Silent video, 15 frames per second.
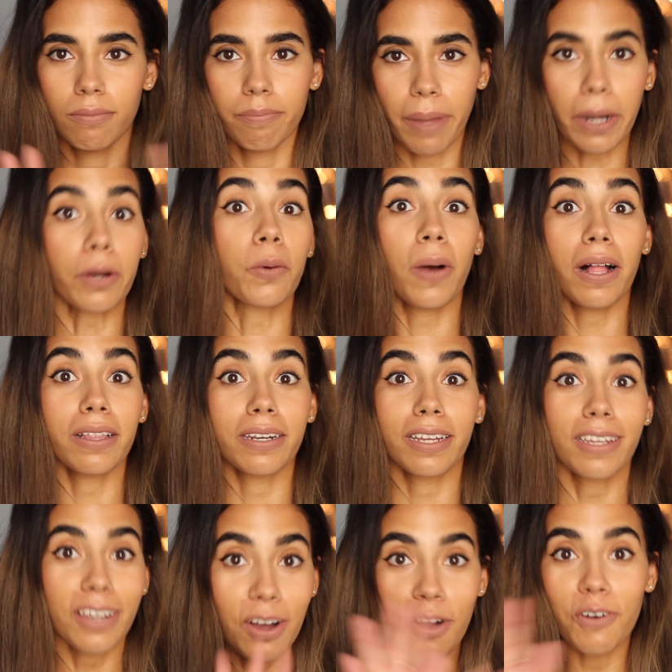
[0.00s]
better
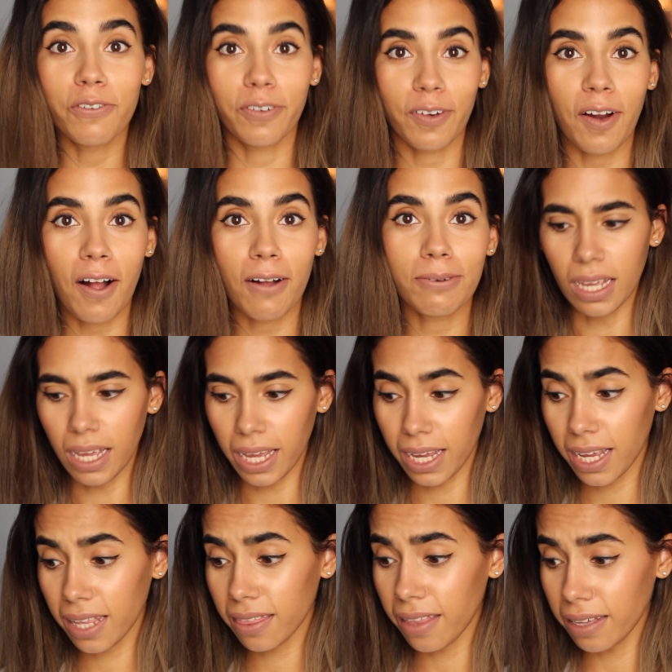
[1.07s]
quality overall.
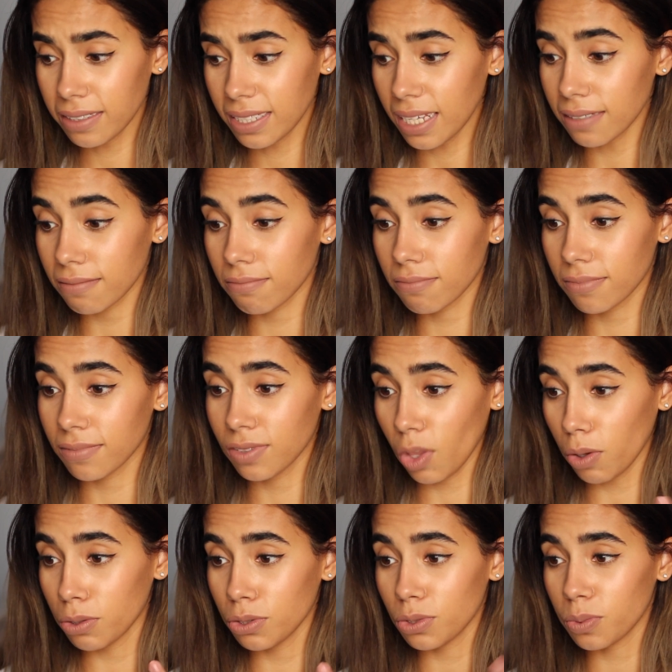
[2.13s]
And that's it.
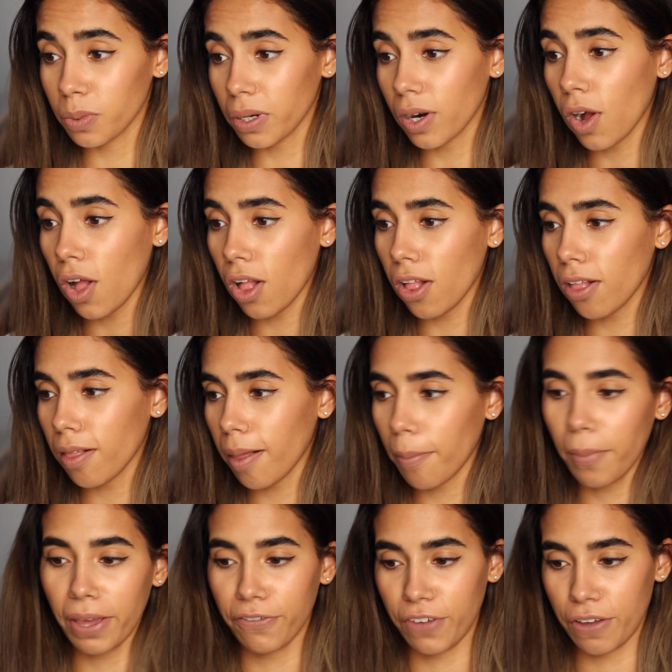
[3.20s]
Those were all
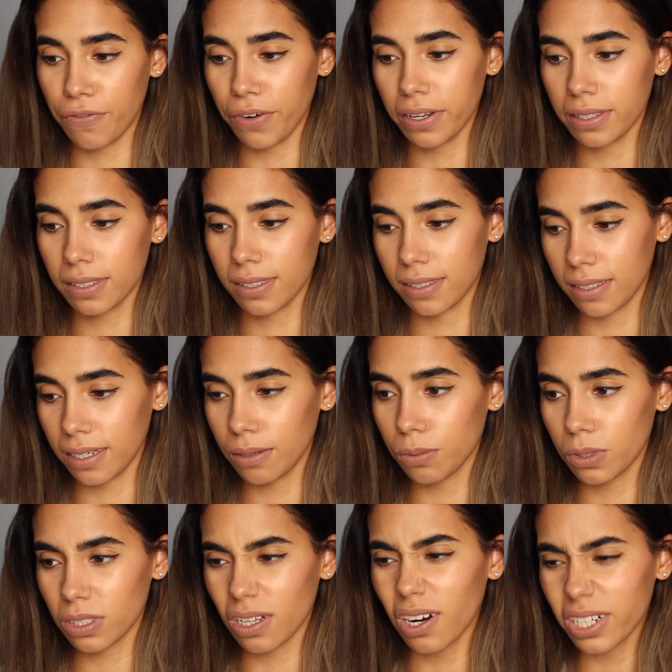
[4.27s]
my favorites. It
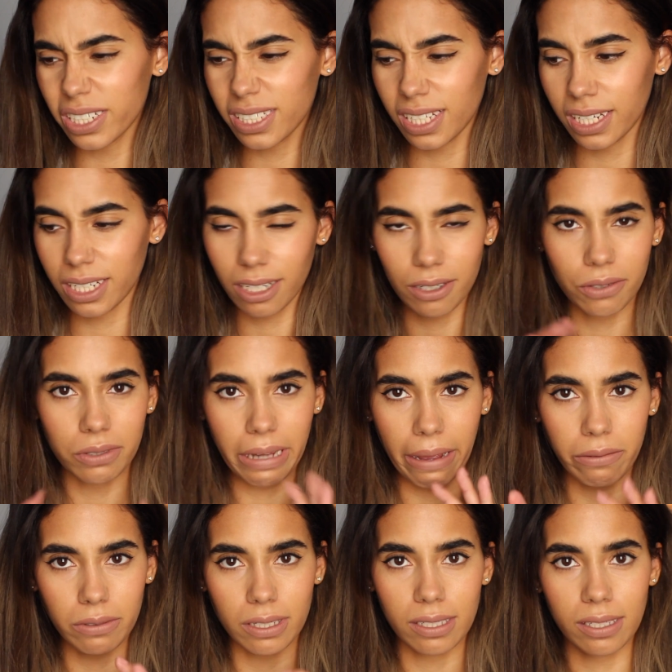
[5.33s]
was hard to narrow
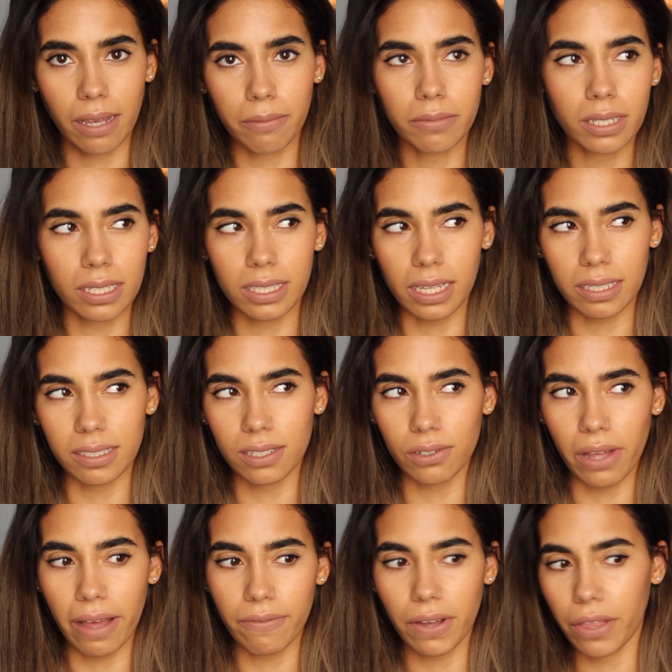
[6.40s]
down to some because I
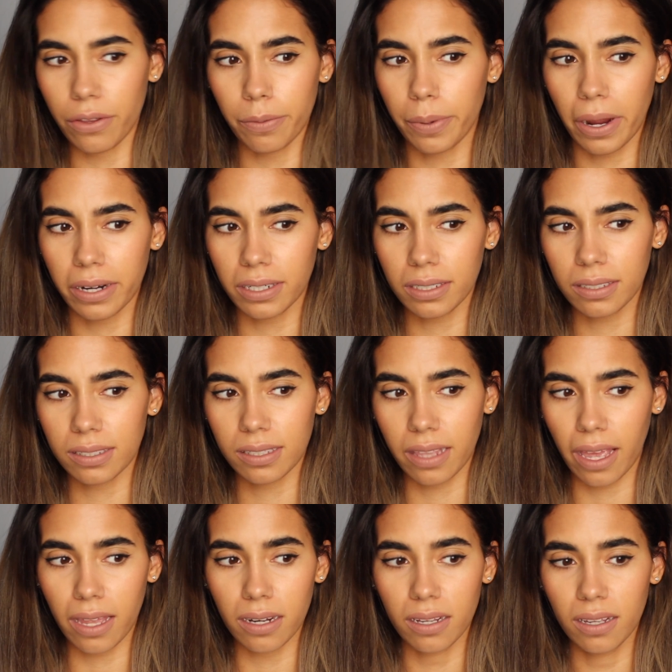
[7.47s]
still have other products
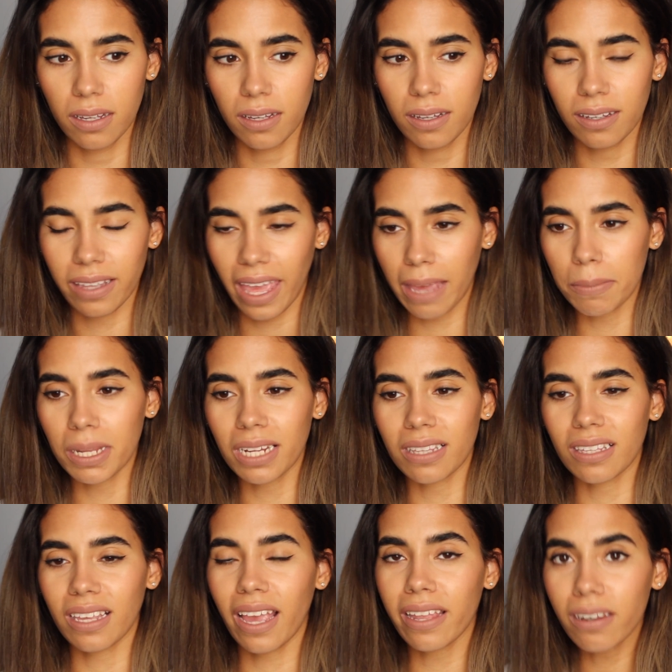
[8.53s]
that came in
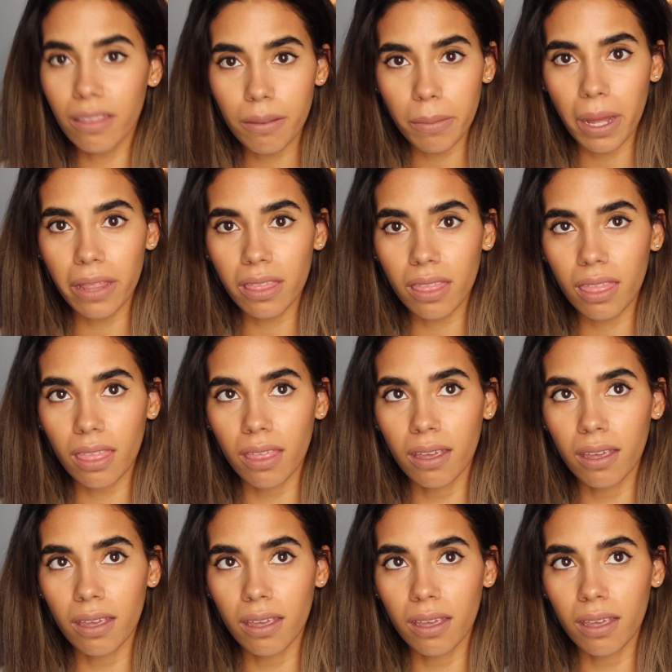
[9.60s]
at the end of the month,